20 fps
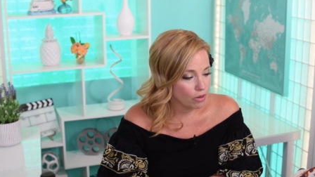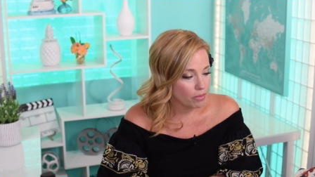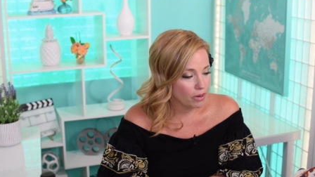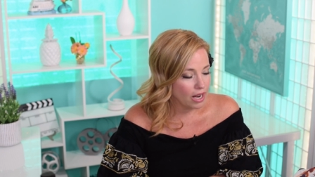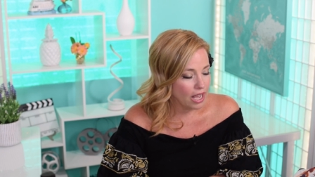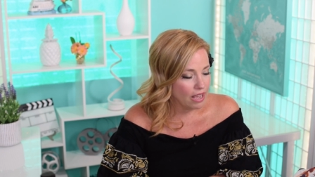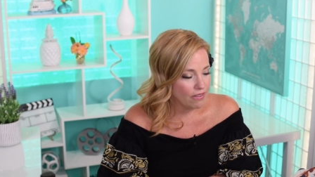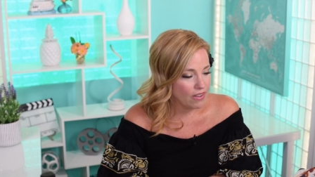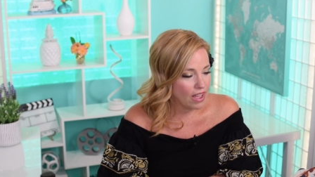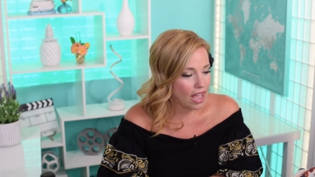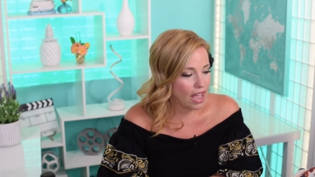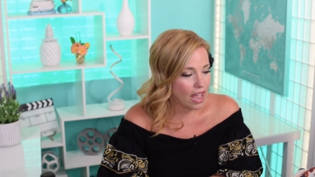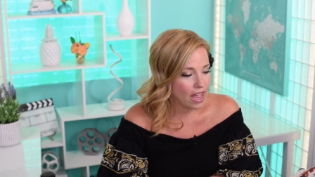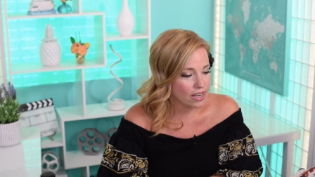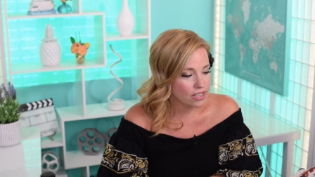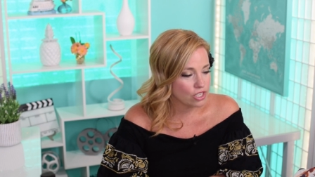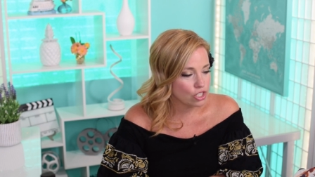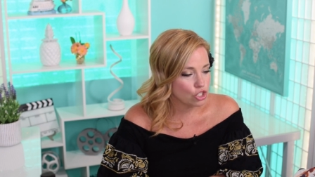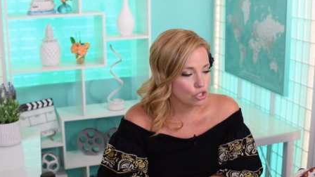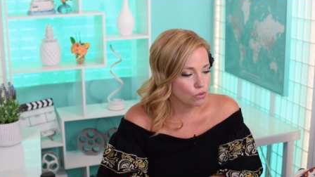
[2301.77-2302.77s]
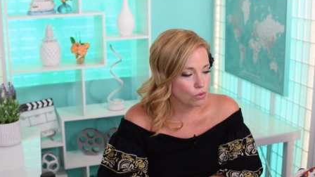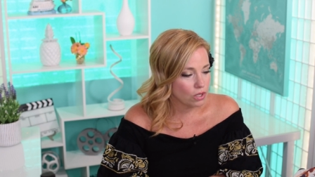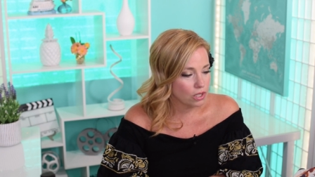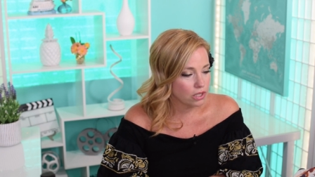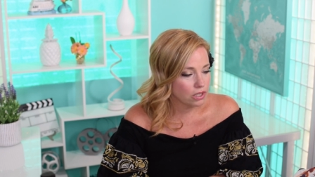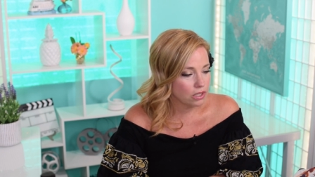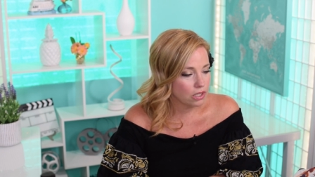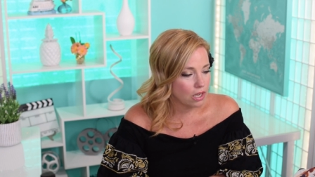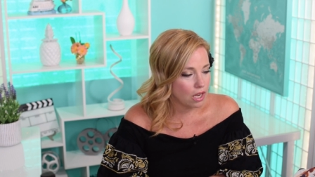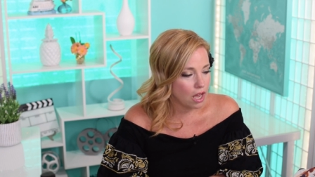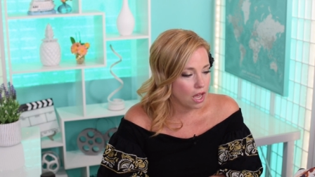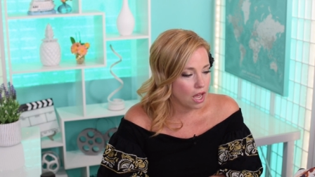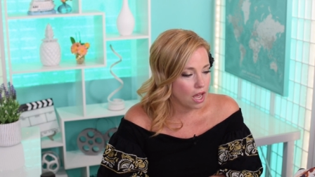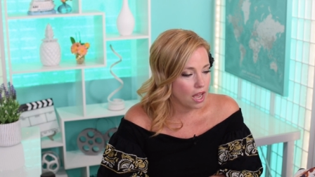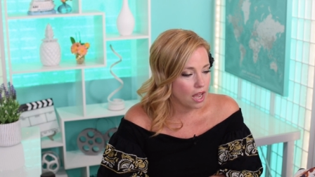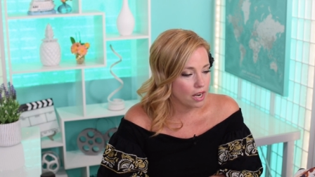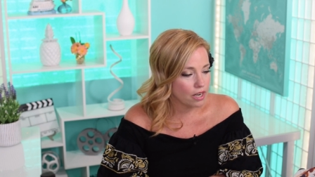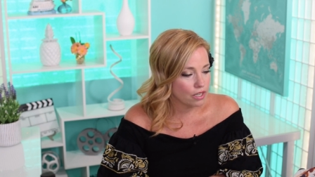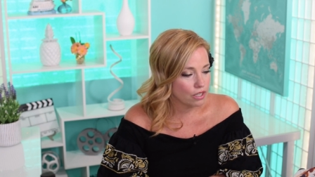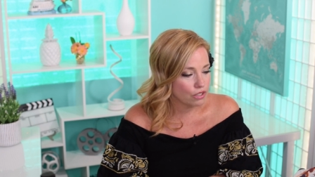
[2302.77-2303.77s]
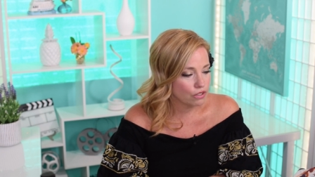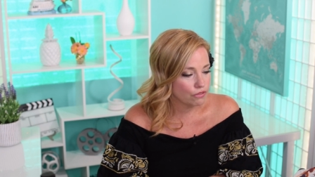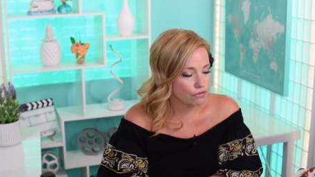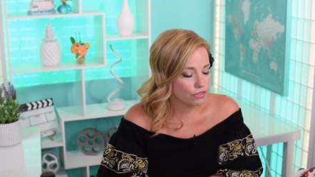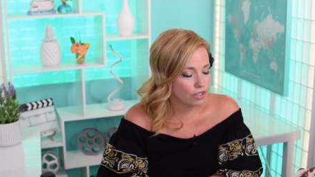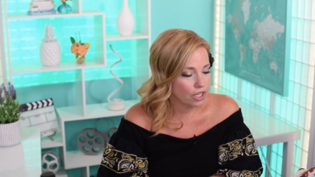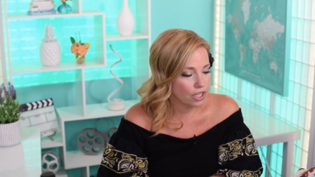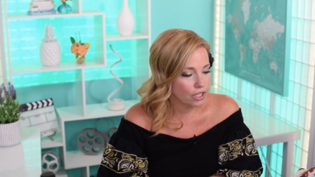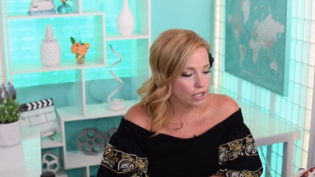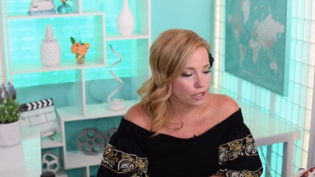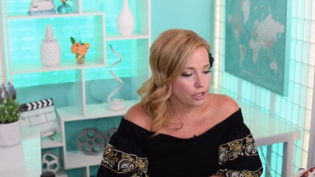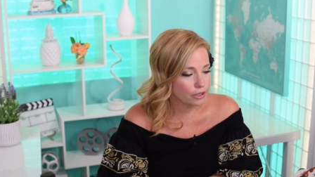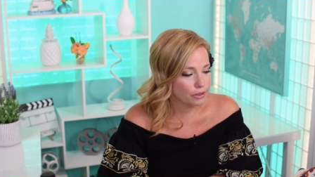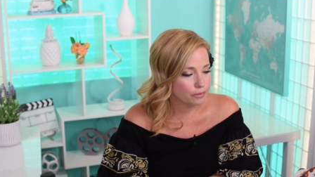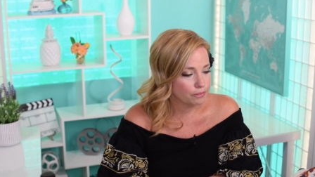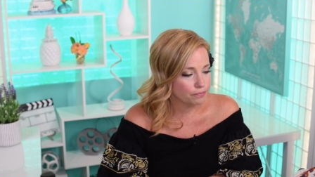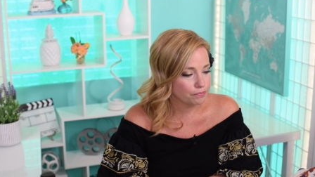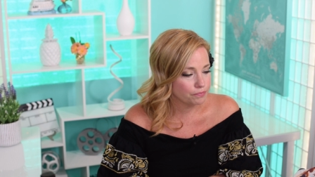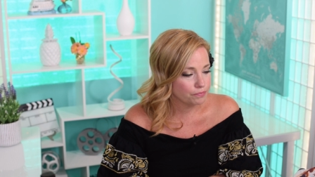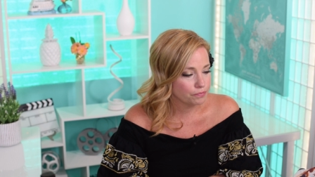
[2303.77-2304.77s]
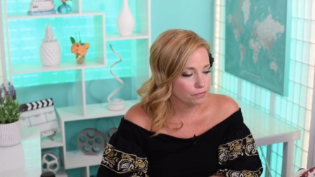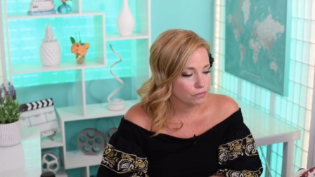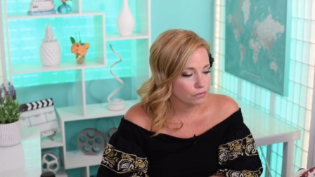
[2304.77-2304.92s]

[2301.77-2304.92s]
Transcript: But I've had to do a lot of um,